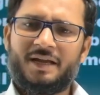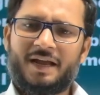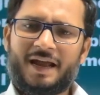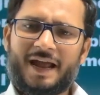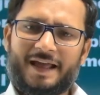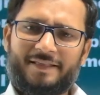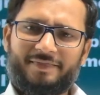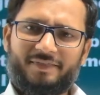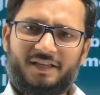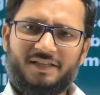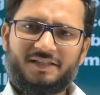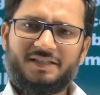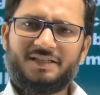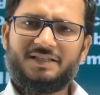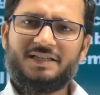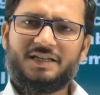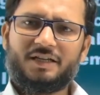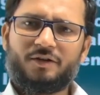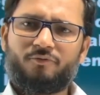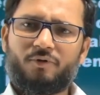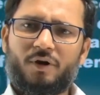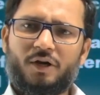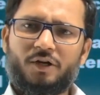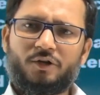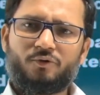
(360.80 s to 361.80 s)
and this is
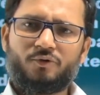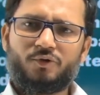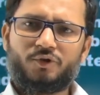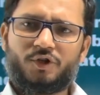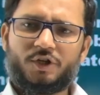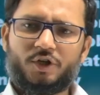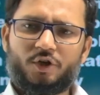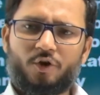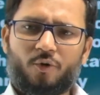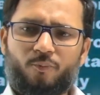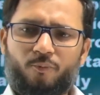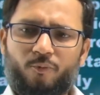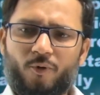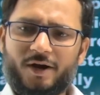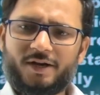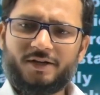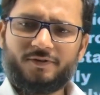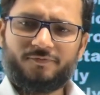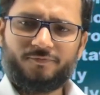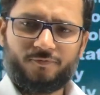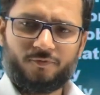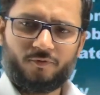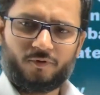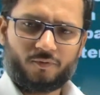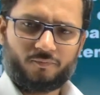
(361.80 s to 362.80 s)
equal to
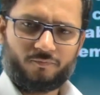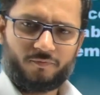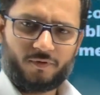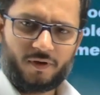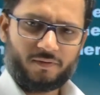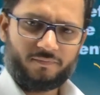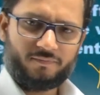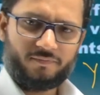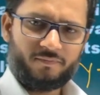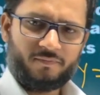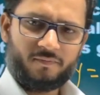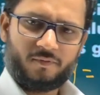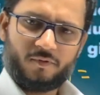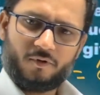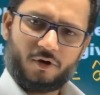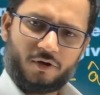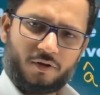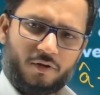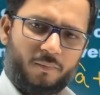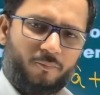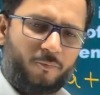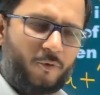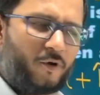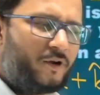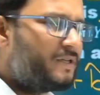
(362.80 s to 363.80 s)
0.45. Got
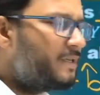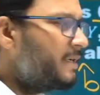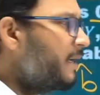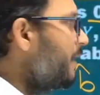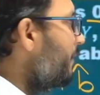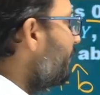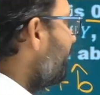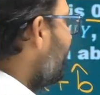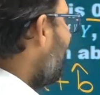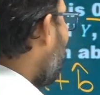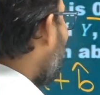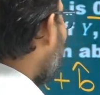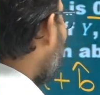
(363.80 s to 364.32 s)
the point? That